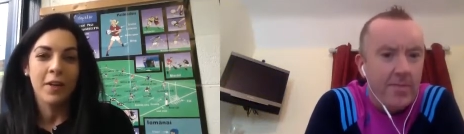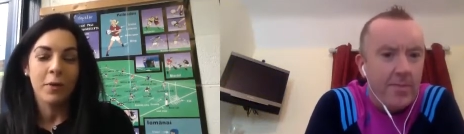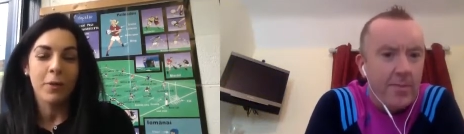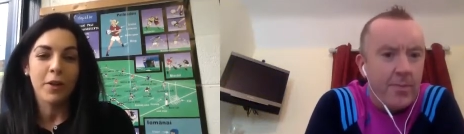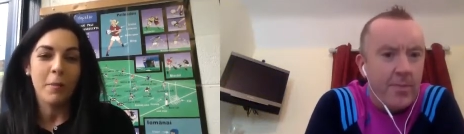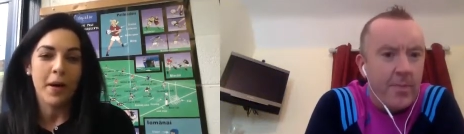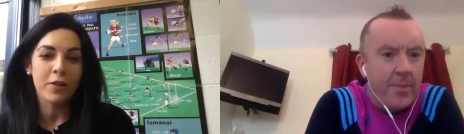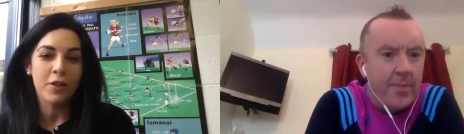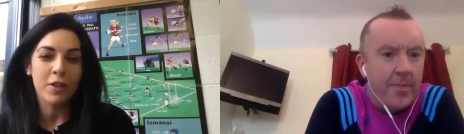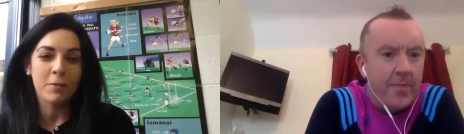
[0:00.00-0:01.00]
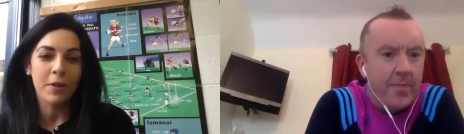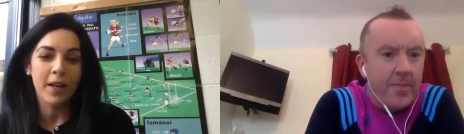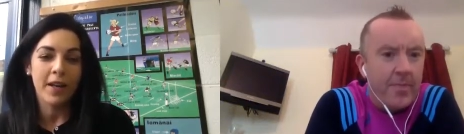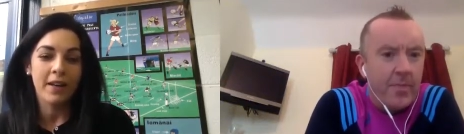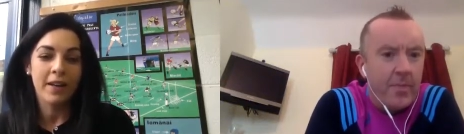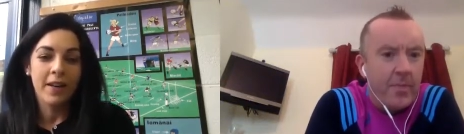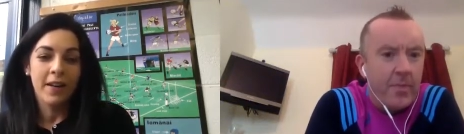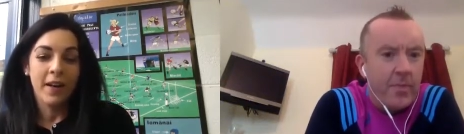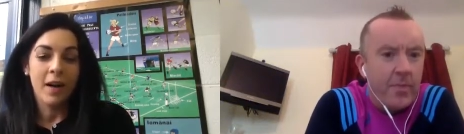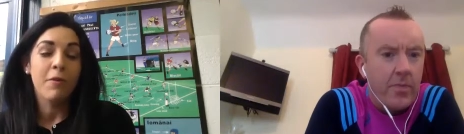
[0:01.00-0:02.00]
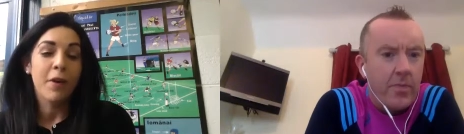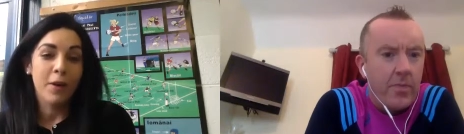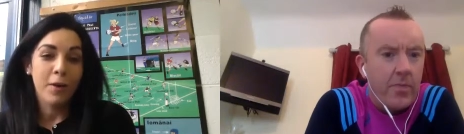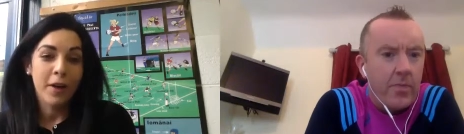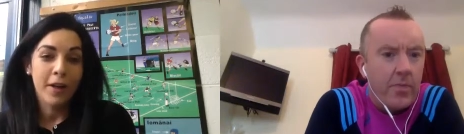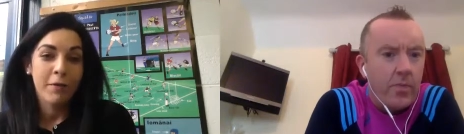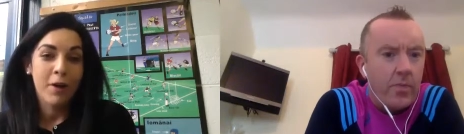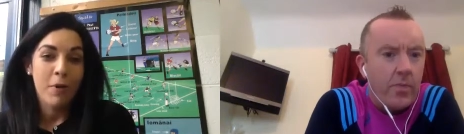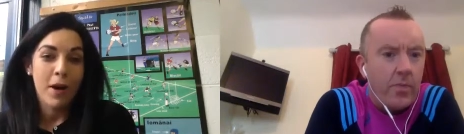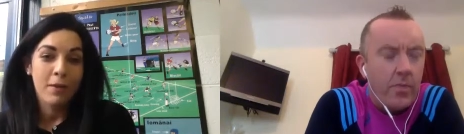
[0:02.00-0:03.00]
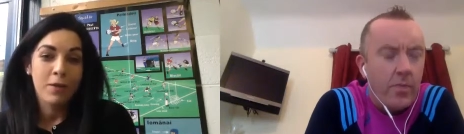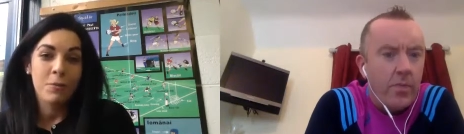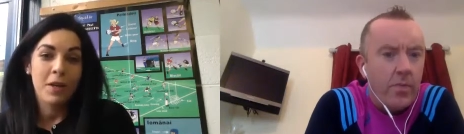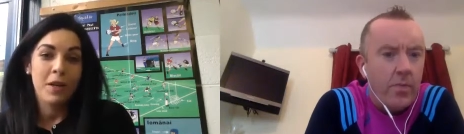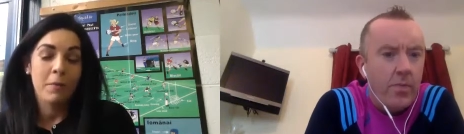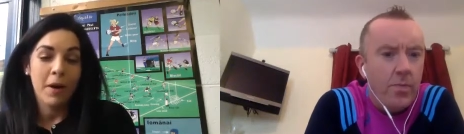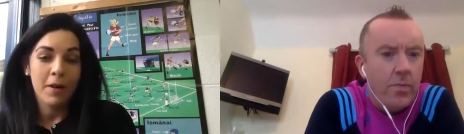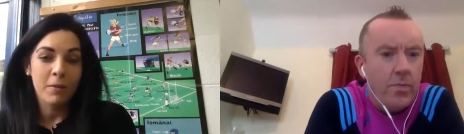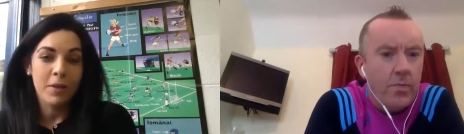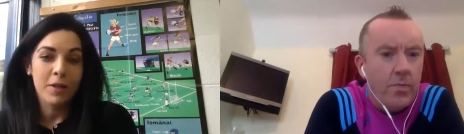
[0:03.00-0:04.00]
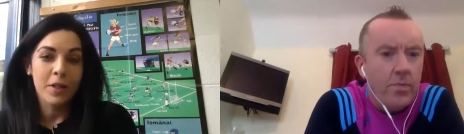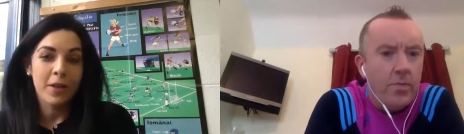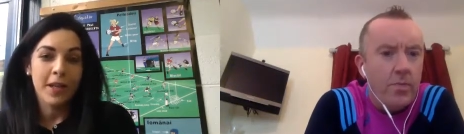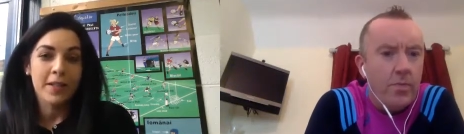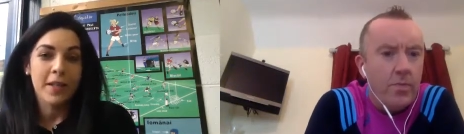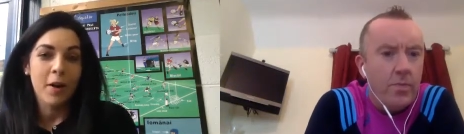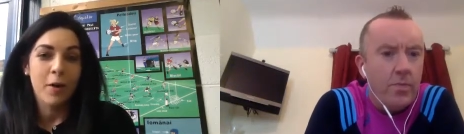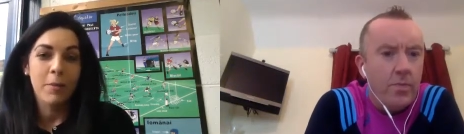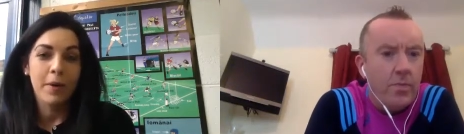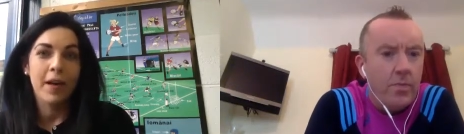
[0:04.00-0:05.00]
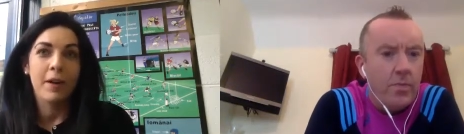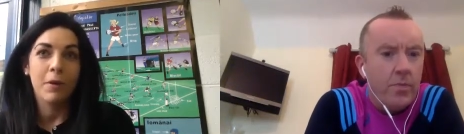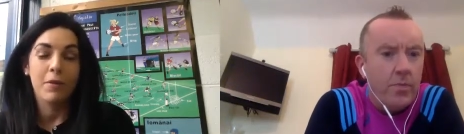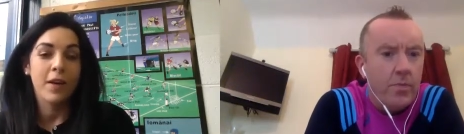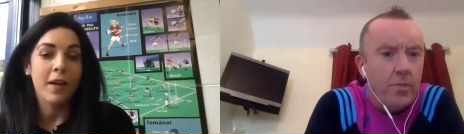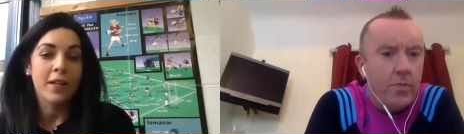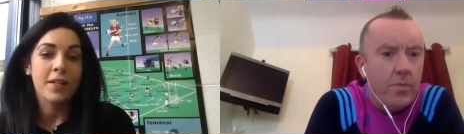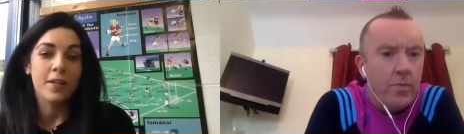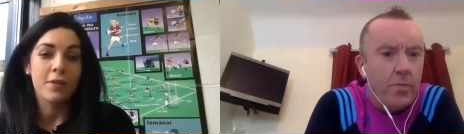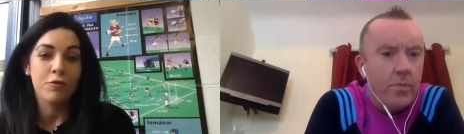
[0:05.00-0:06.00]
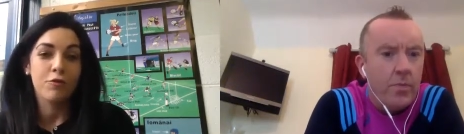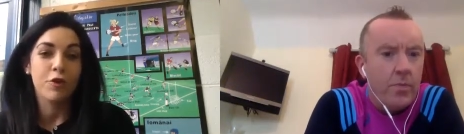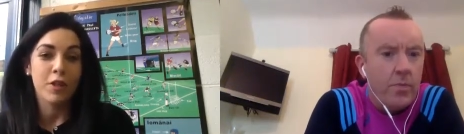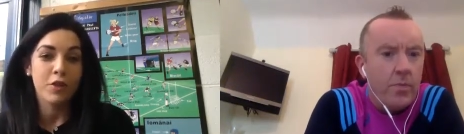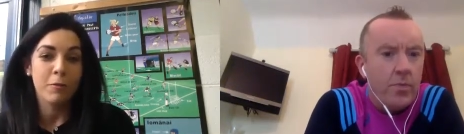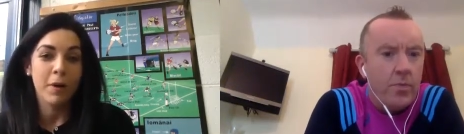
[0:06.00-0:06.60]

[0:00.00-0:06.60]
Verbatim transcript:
Speaker 1: with our matches. But uh, I'm very lucky and very proud to be part of the Milton Ladies Club. Um, we've had an excellent tradition of